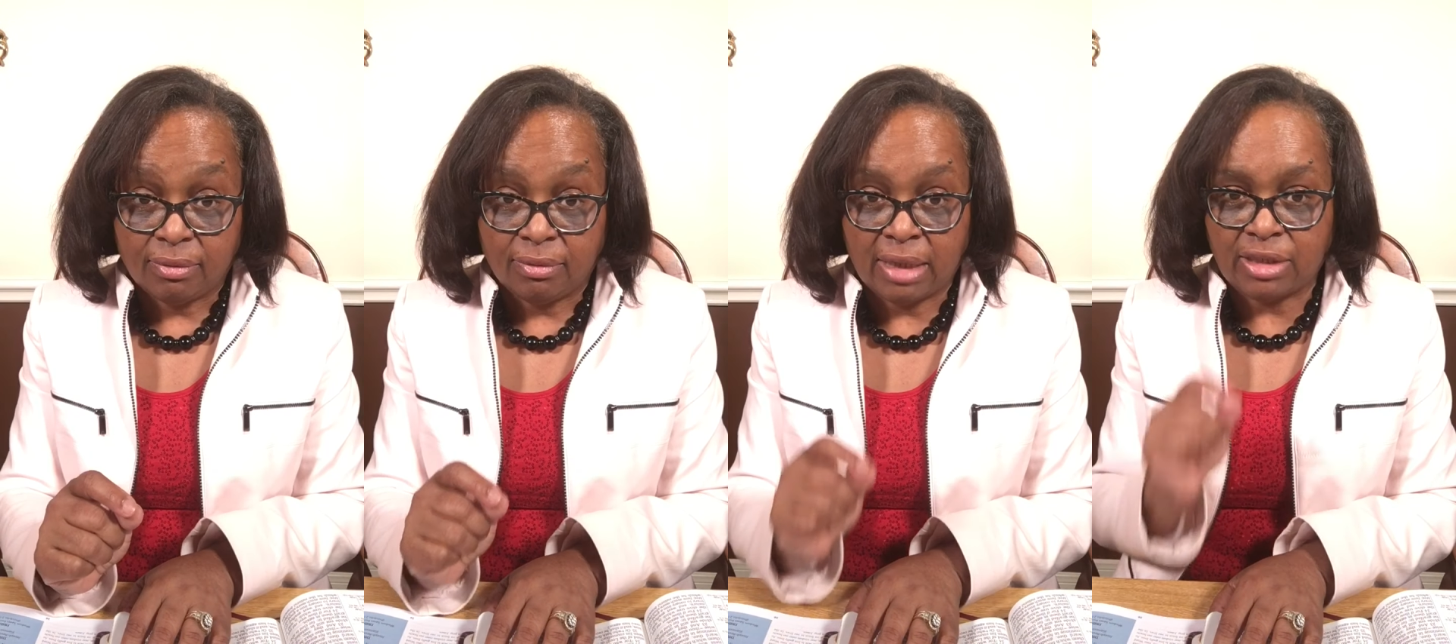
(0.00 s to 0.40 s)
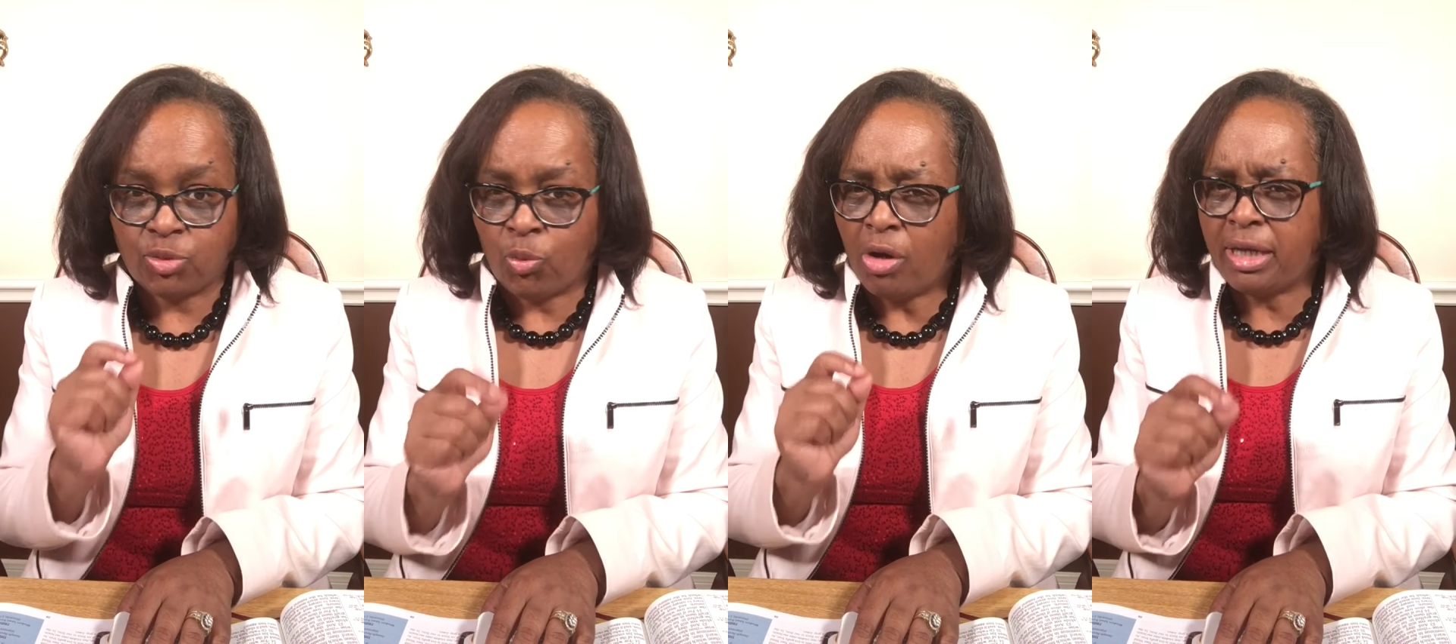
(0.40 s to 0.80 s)
That's
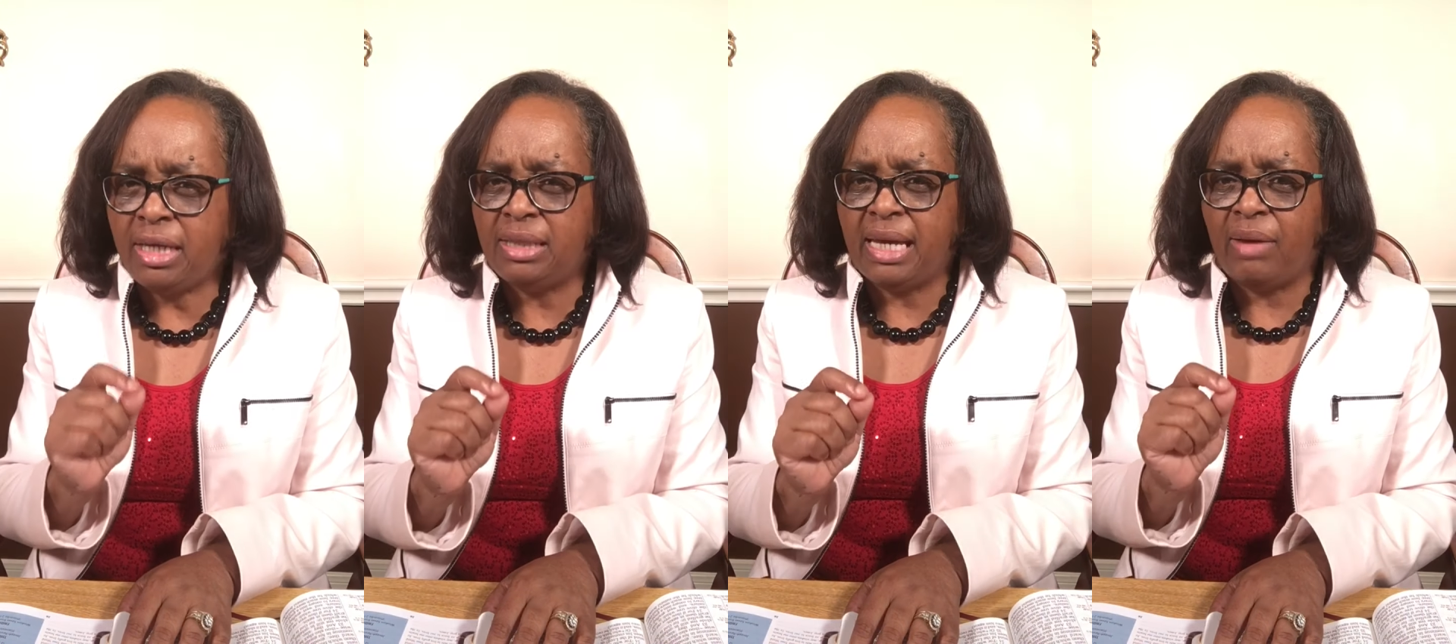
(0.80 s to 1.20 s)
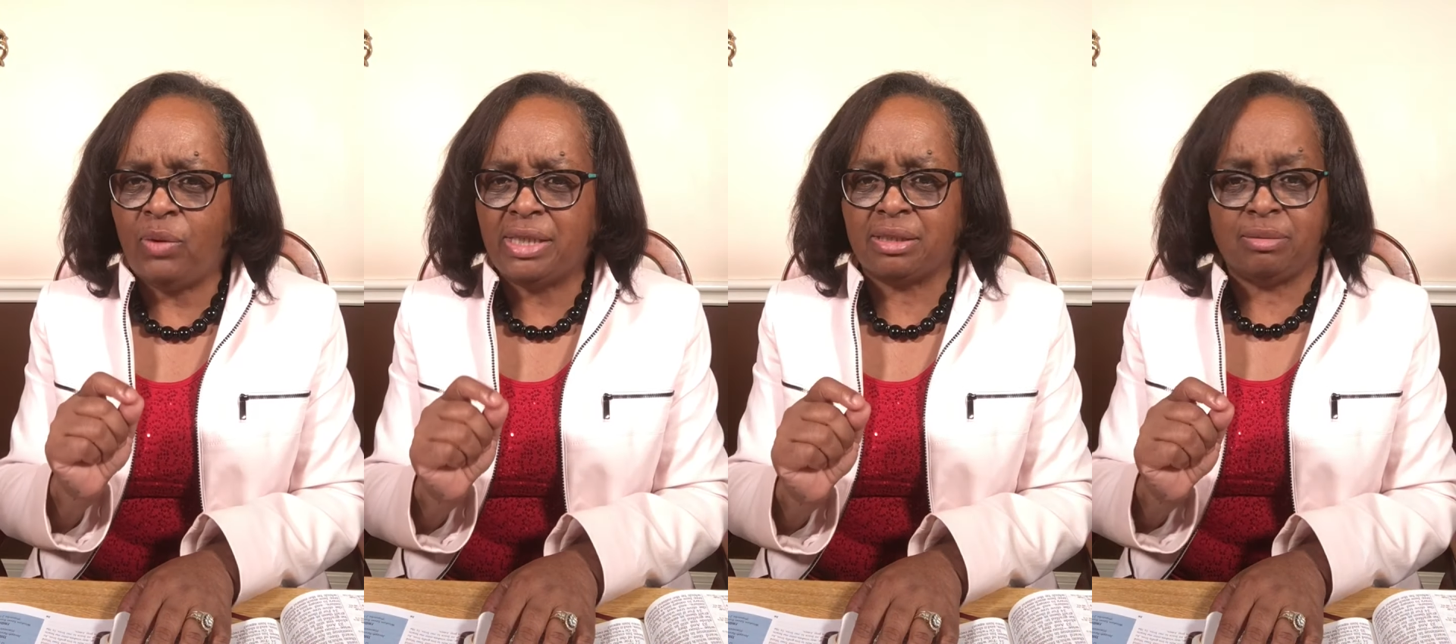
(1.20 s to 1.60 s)
walking in that
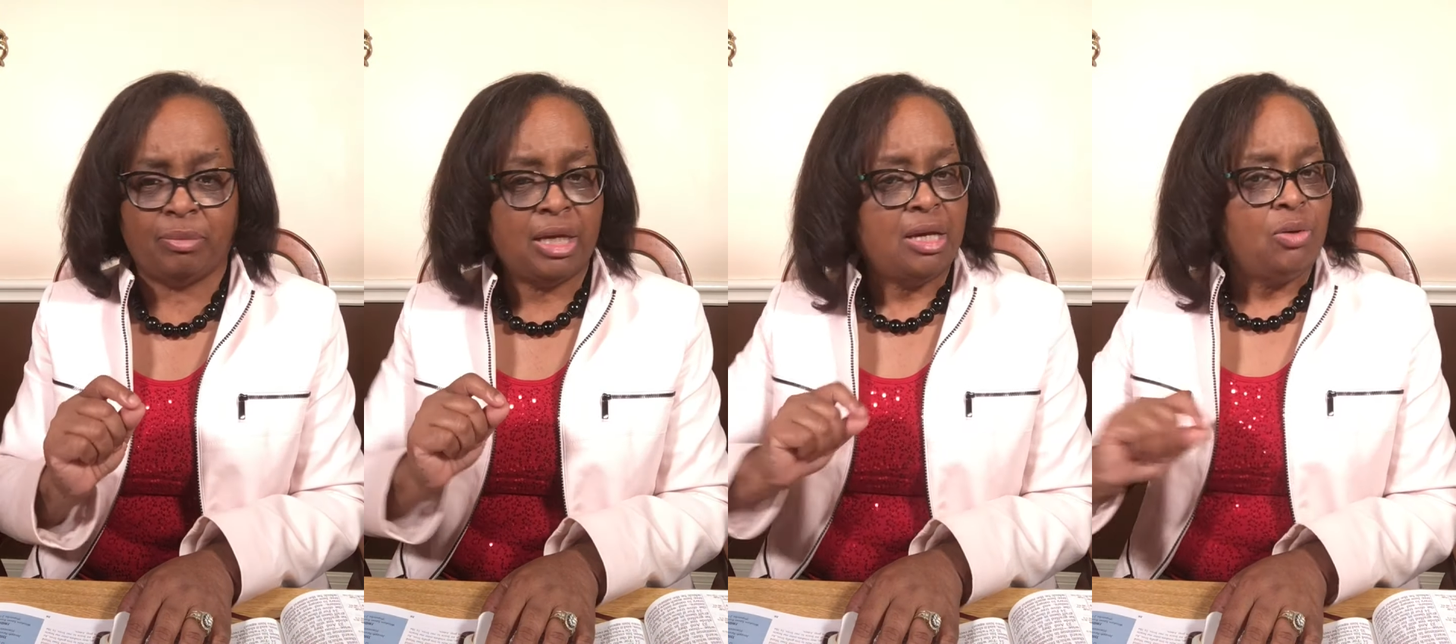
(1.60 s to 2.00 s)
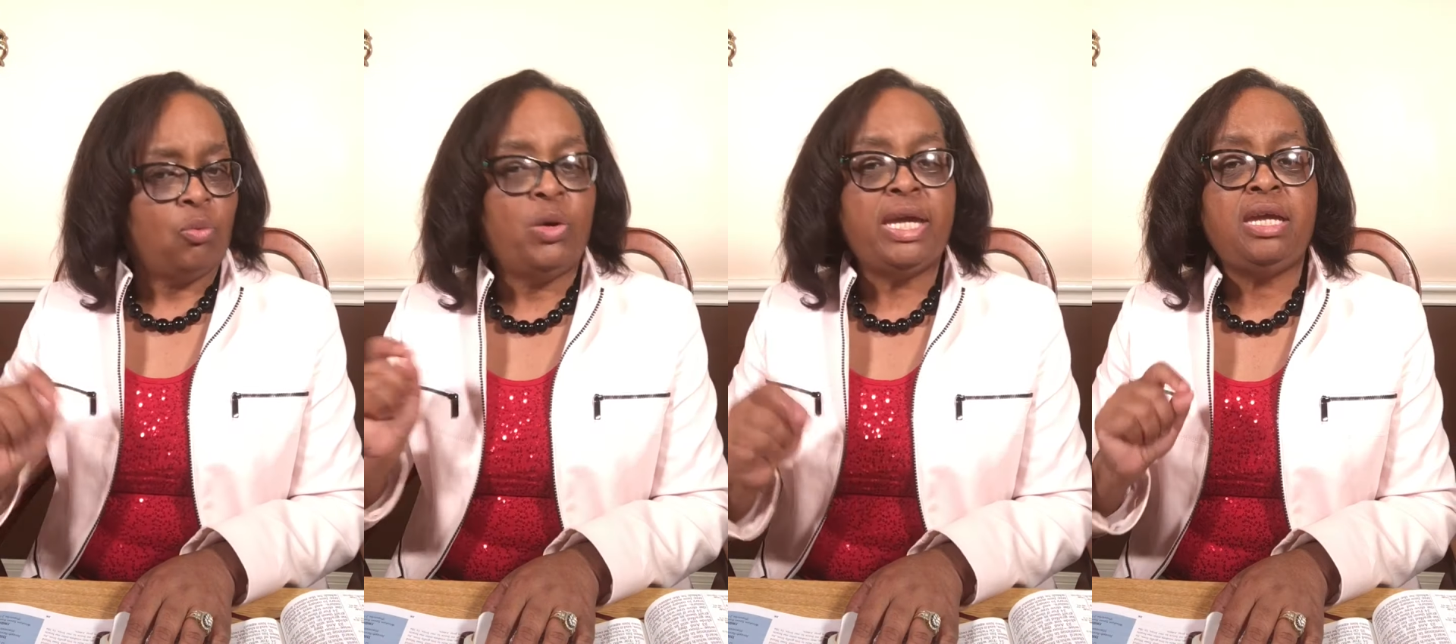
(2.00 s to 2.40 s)
wisdom.
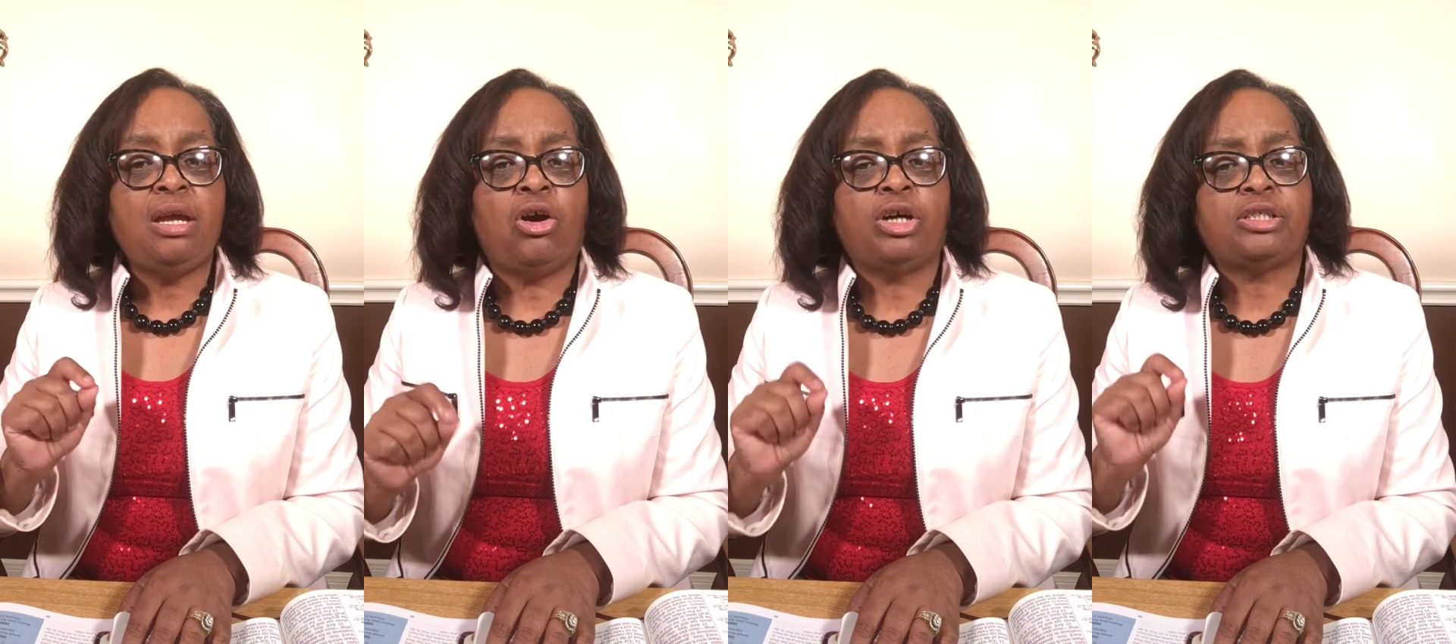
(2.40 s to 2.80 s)
We ought